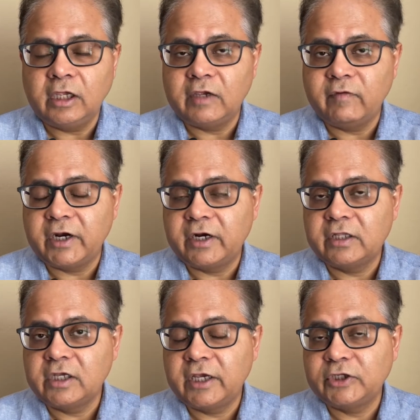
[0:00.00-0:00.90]
even at
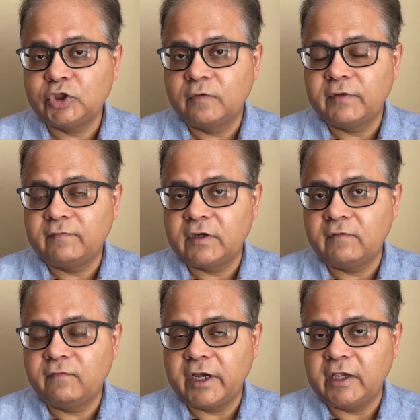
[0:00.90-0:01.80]
the age of
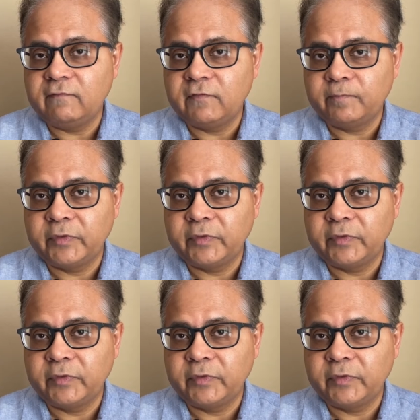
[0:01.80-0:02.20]
fifty-five.